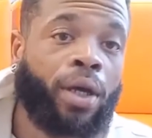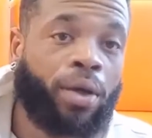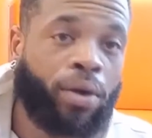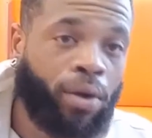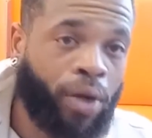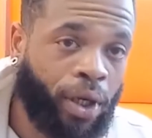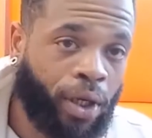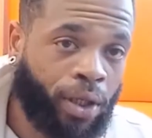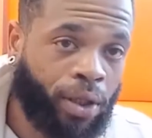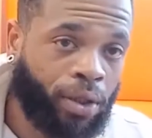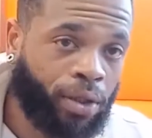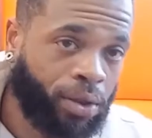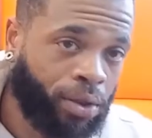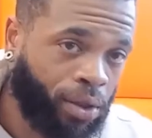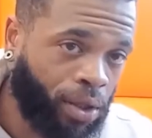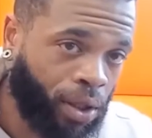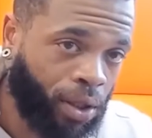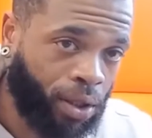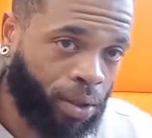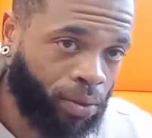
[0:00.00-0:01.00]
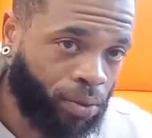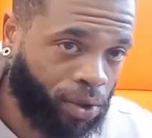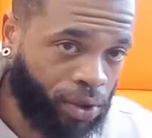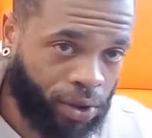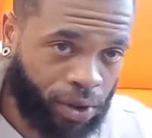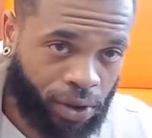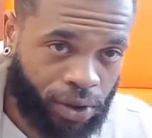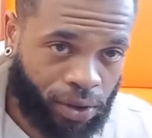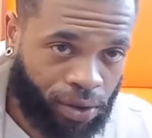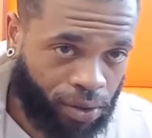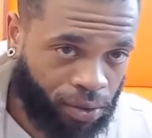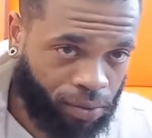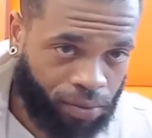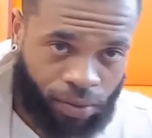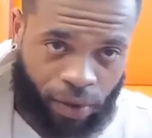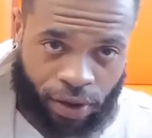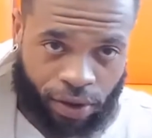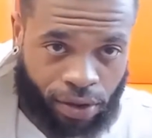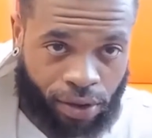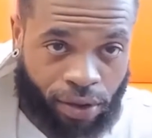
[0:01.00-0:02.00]
right? Which is
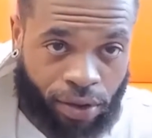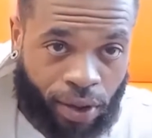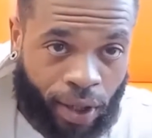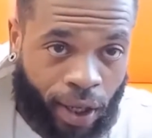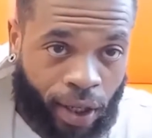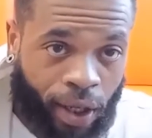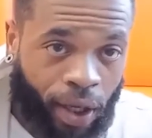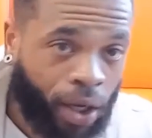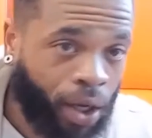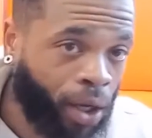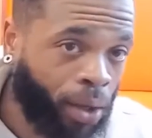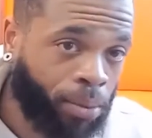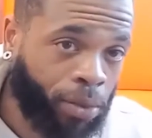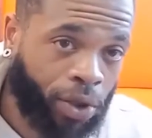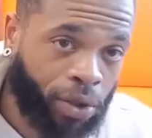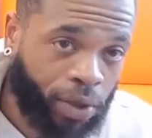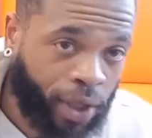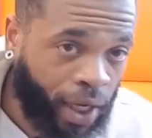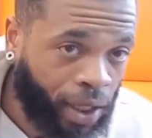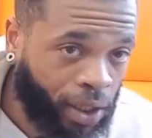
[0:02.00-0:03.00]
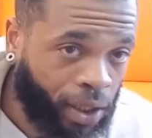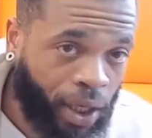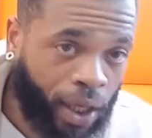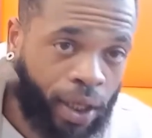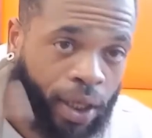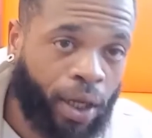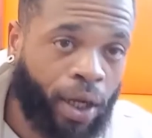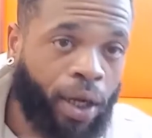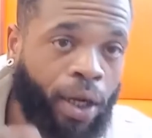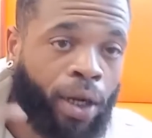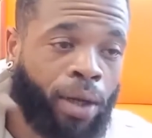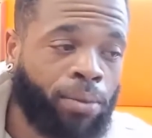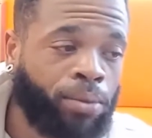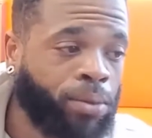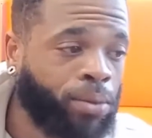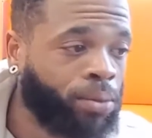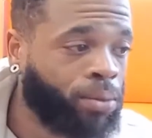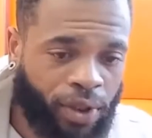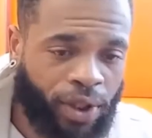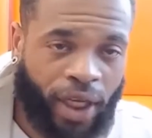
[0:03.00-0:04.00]
register.com,
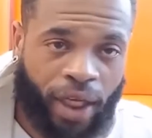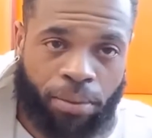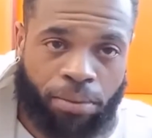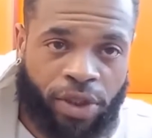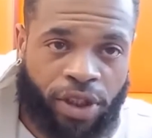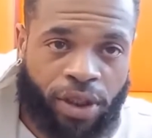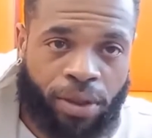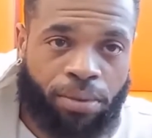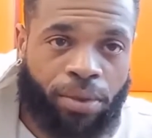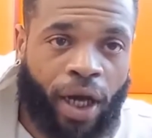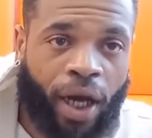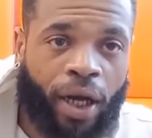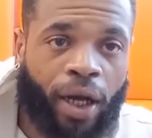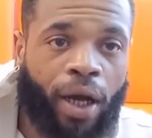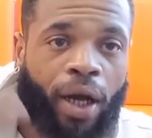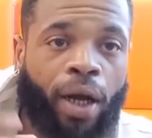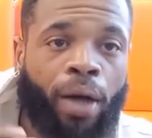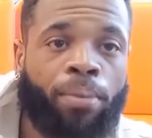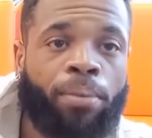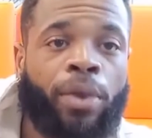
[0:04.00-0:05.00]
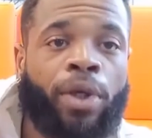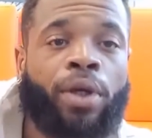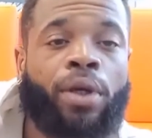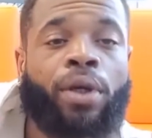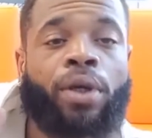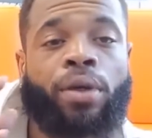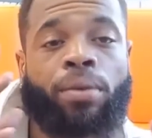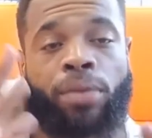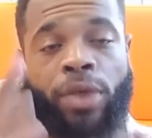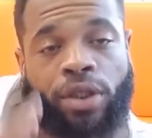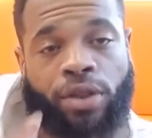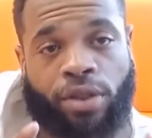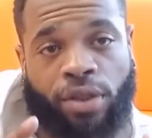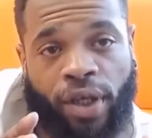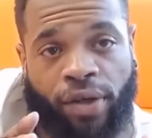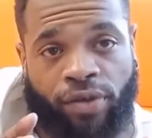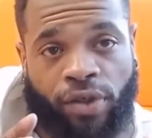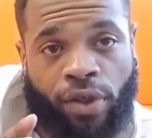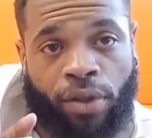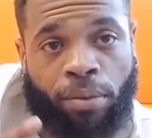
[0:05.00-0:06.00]
godaddy.com, namecheap.com. Make sure you
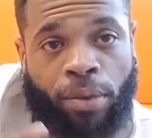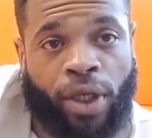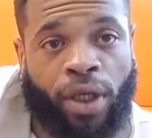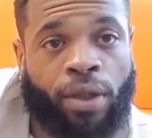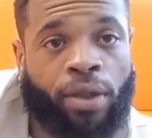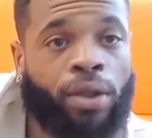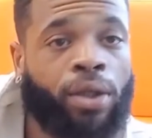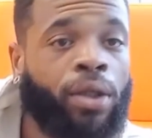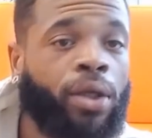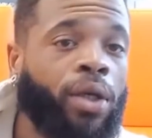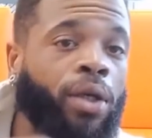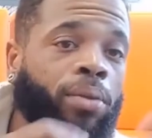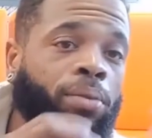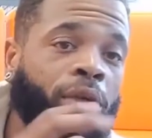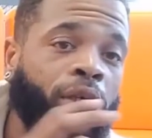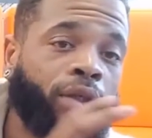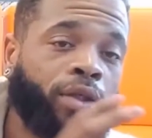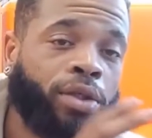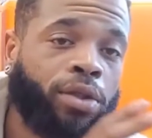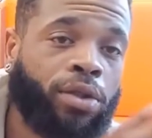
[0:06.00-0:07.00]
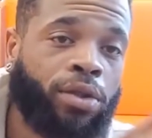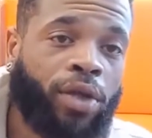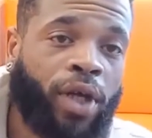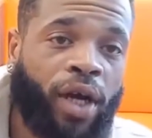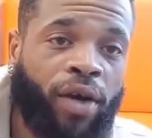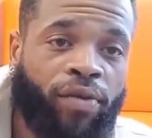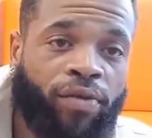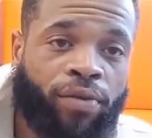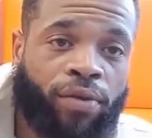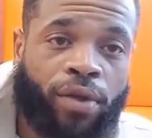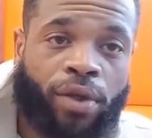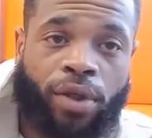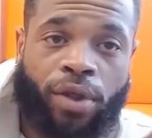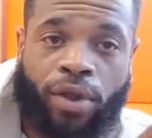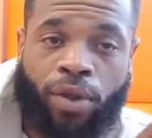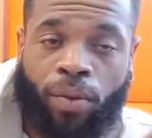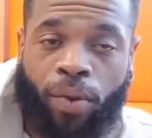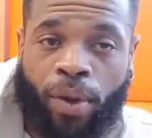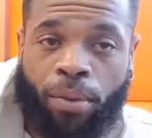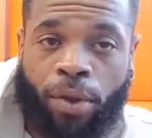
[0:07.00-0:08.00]
have a domain. Make sure you have
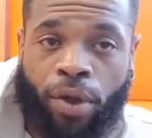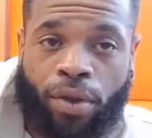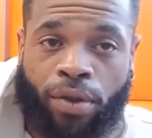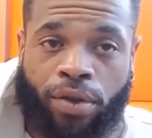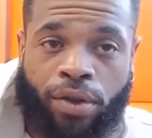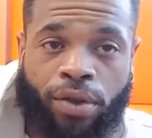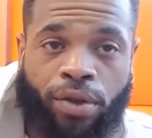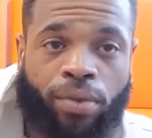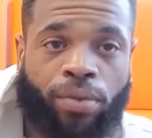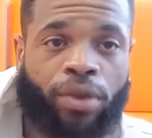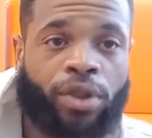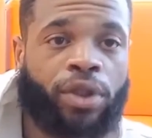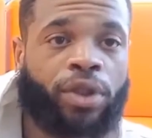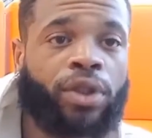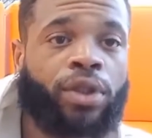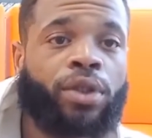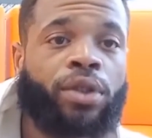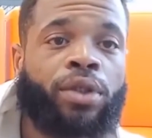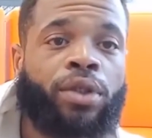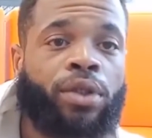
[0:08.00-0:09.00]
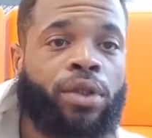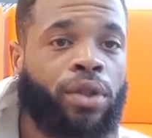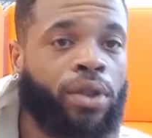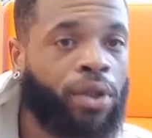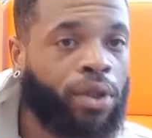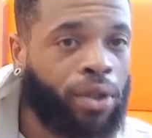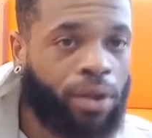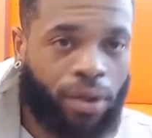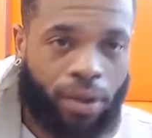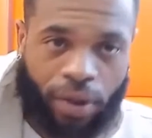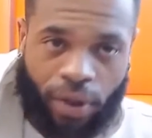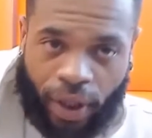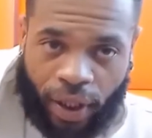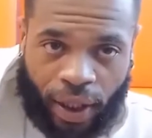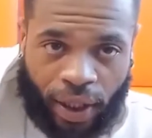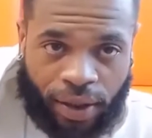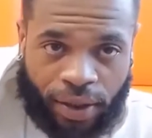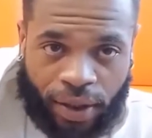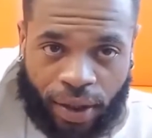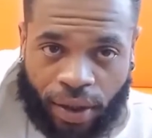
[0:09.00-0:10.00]
your web host, which is, like
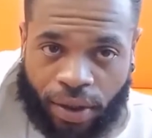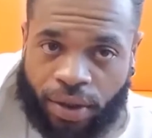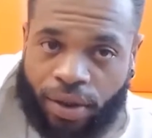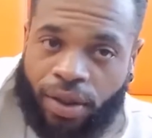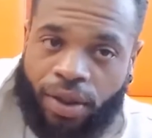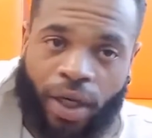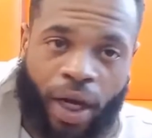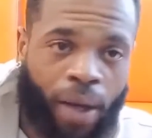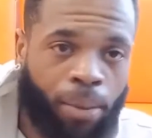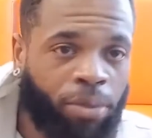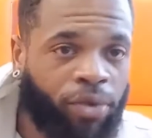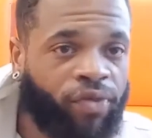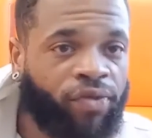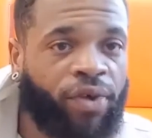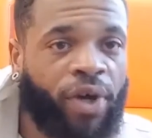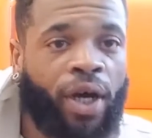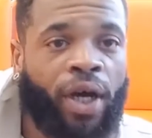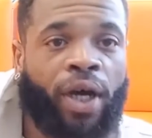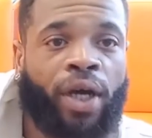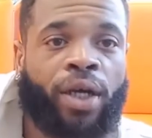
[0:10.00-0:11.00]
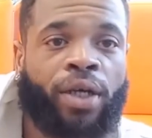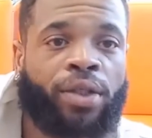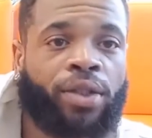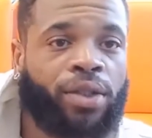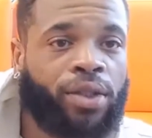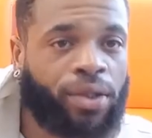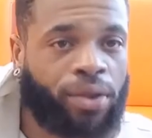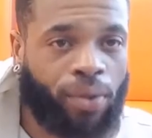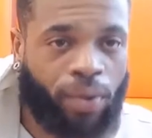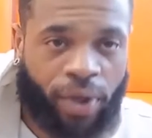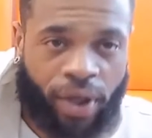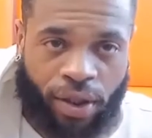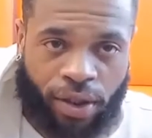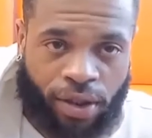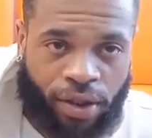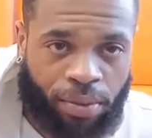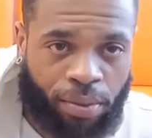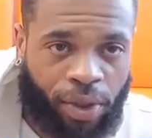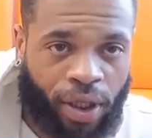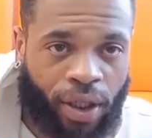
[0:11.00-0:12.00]
I said, Shopify,
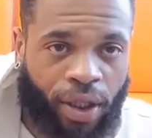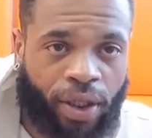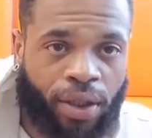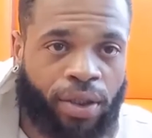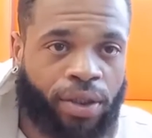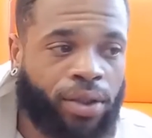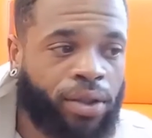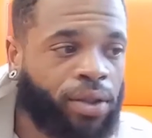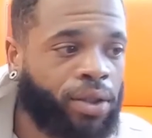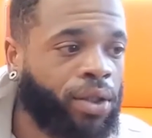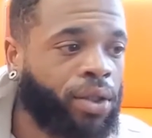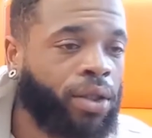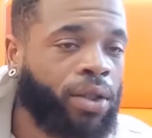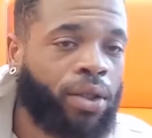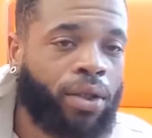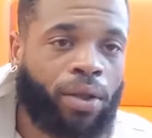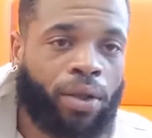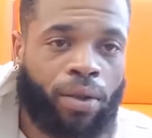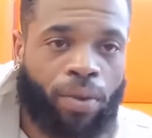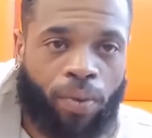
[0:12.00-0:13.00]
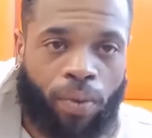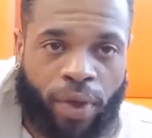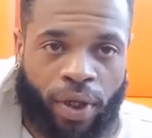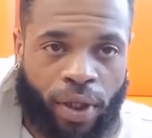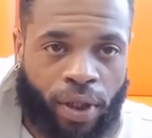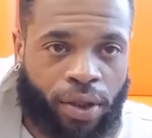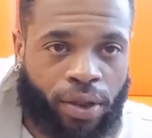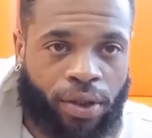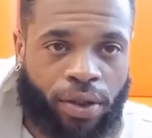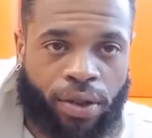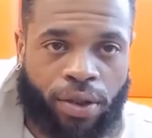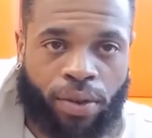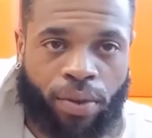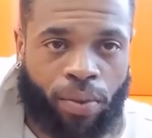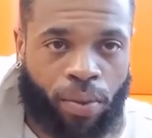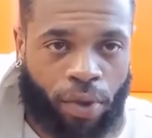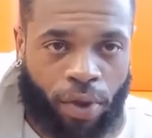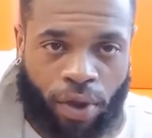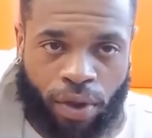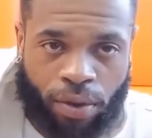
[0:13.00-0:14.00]
Squarespace, Wix,
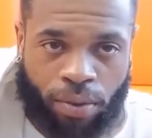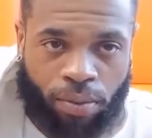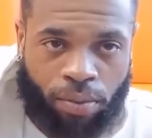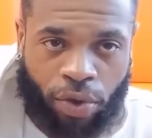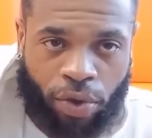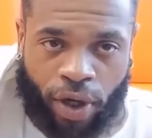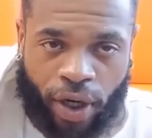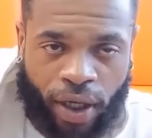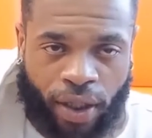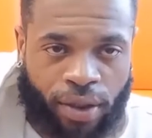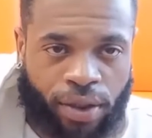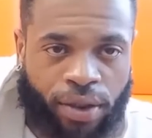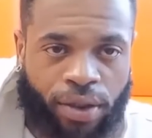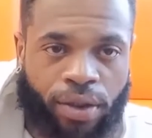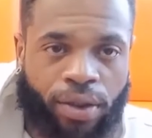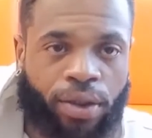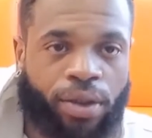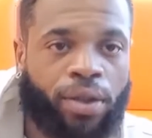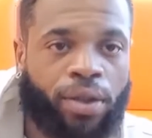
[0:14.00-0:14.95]
WordPress,